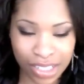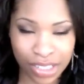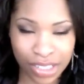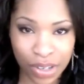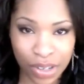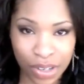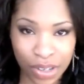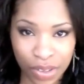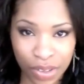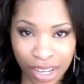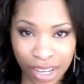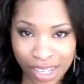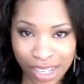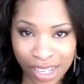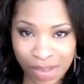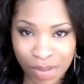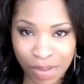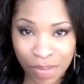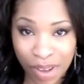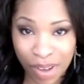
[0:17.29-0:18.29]
show you guys
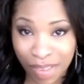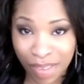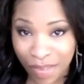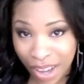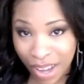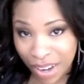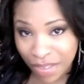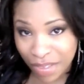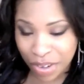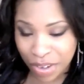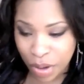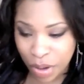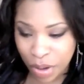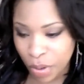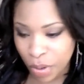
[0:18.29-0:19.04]
some of my favourite nail